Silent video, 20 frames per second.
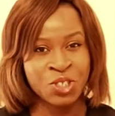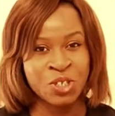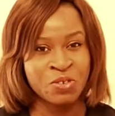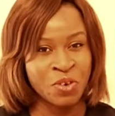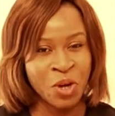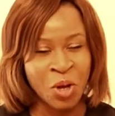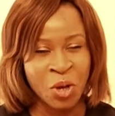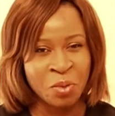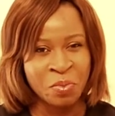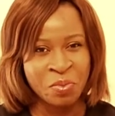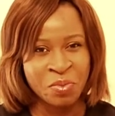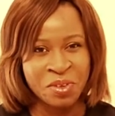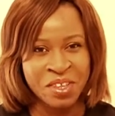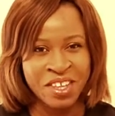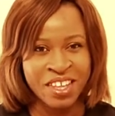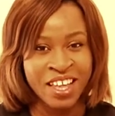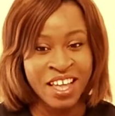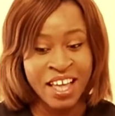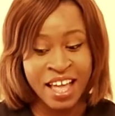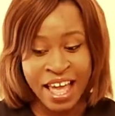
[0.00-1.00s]
you of home.
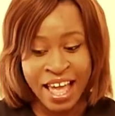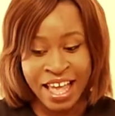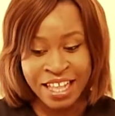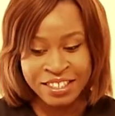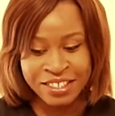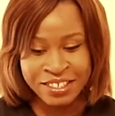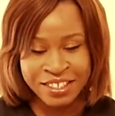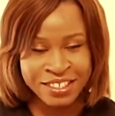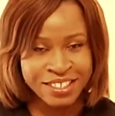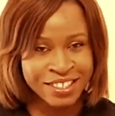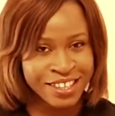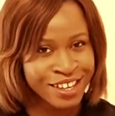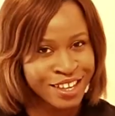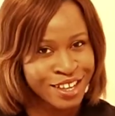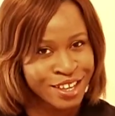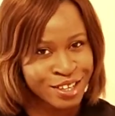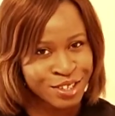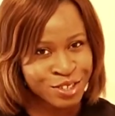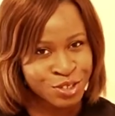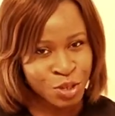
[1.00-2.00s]
Enters
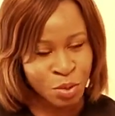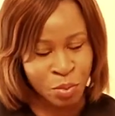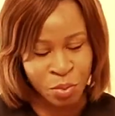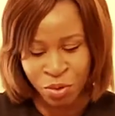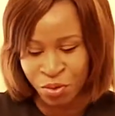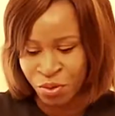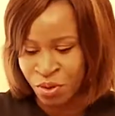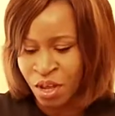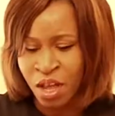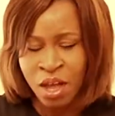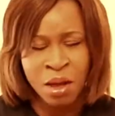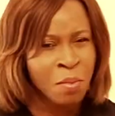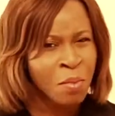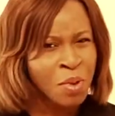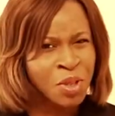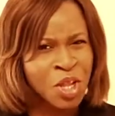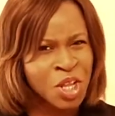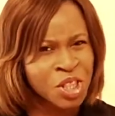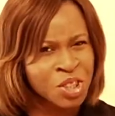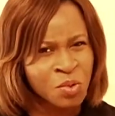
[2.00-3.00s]
Zobo,
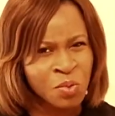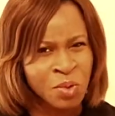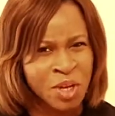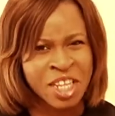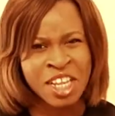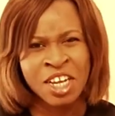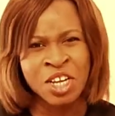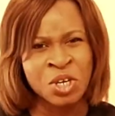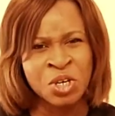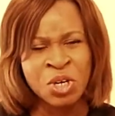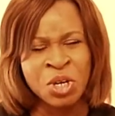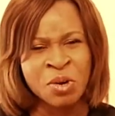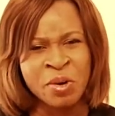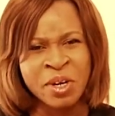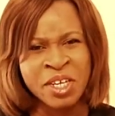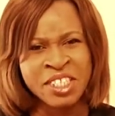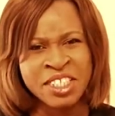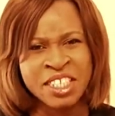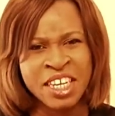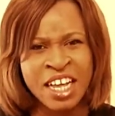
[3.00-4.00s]
but not the way that you know
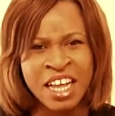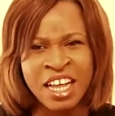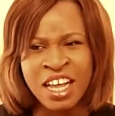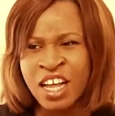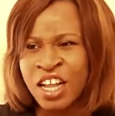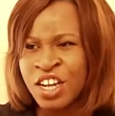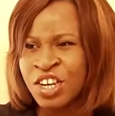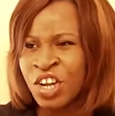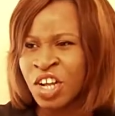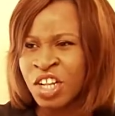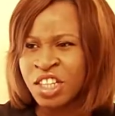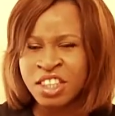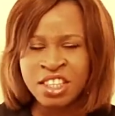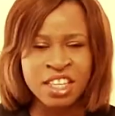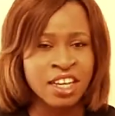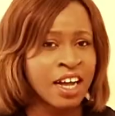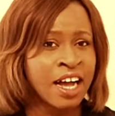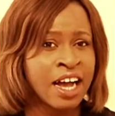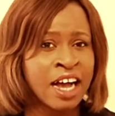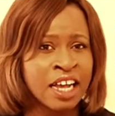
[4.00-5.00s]
it. Not
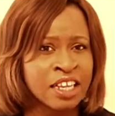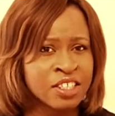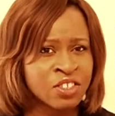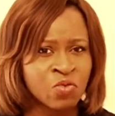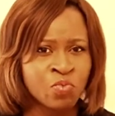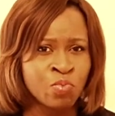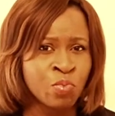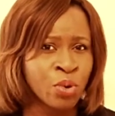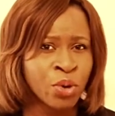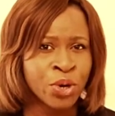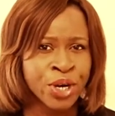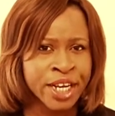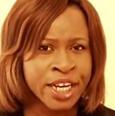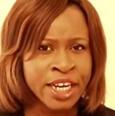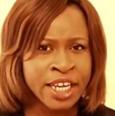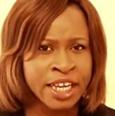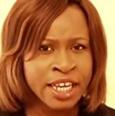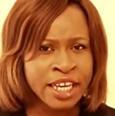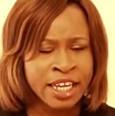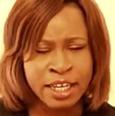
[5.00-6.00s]
the hours of
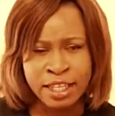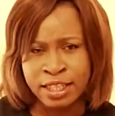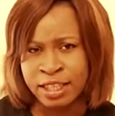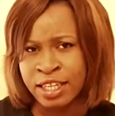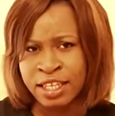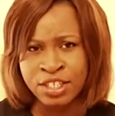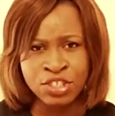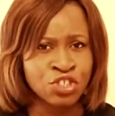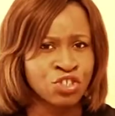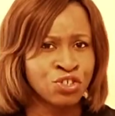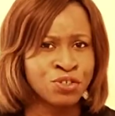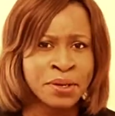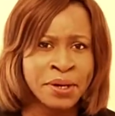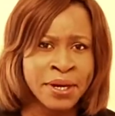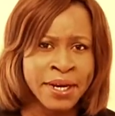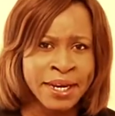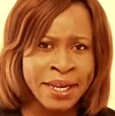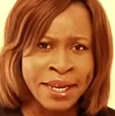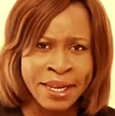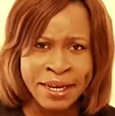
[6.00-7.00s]
boiling and then
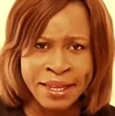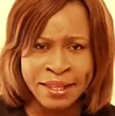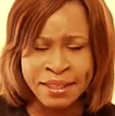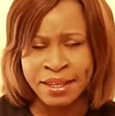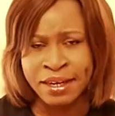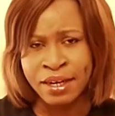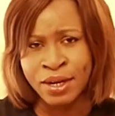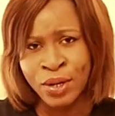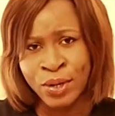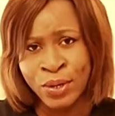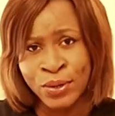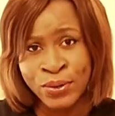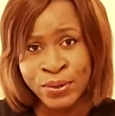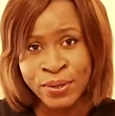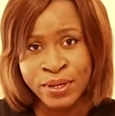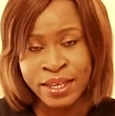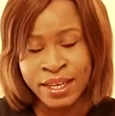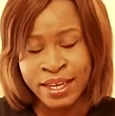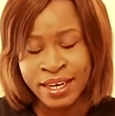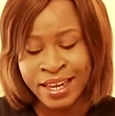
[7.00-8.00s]
straining and then
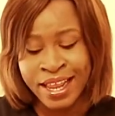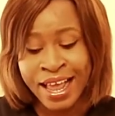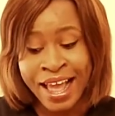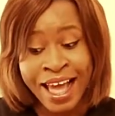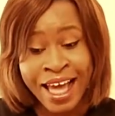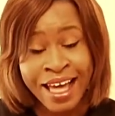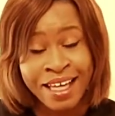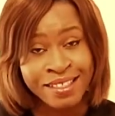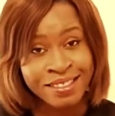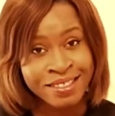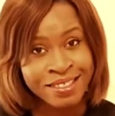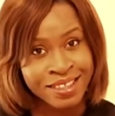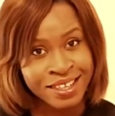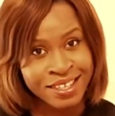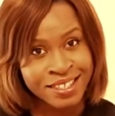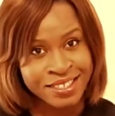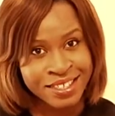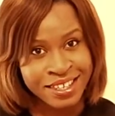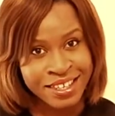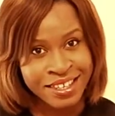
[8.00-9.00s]
cooling.
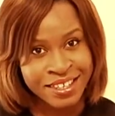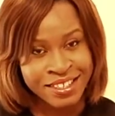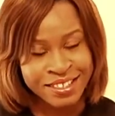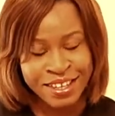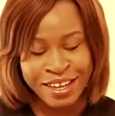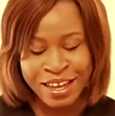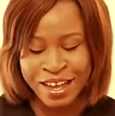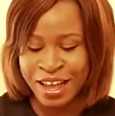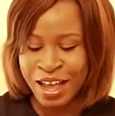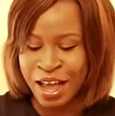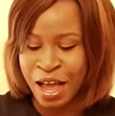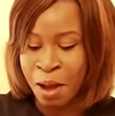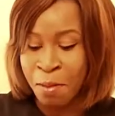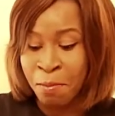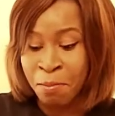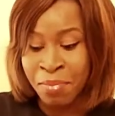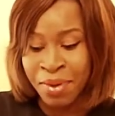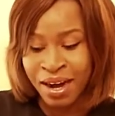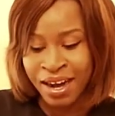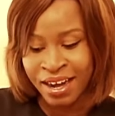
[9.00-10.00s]
This is
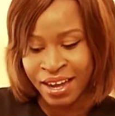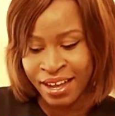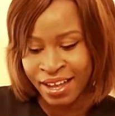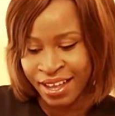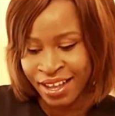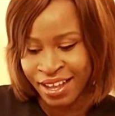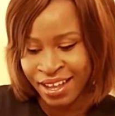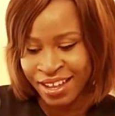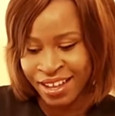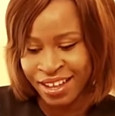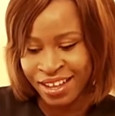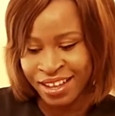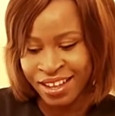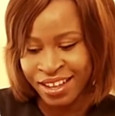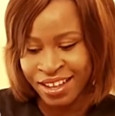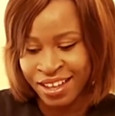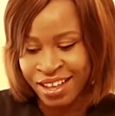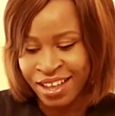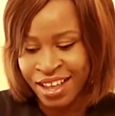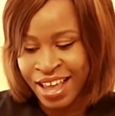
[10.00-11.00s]
my
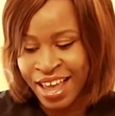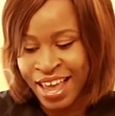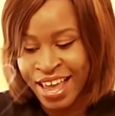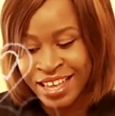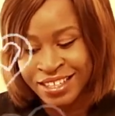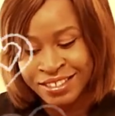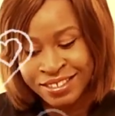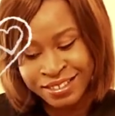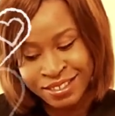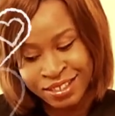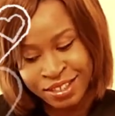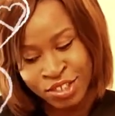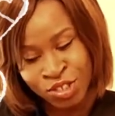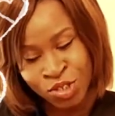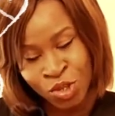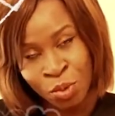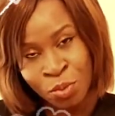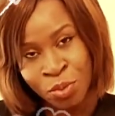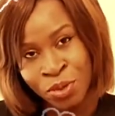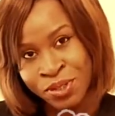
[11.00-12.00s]
instant
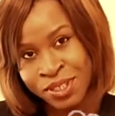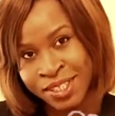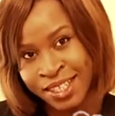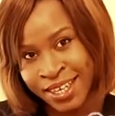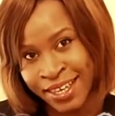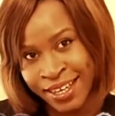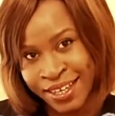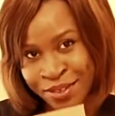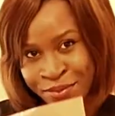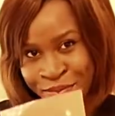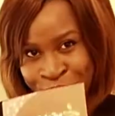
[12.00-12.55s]
Zobo tea.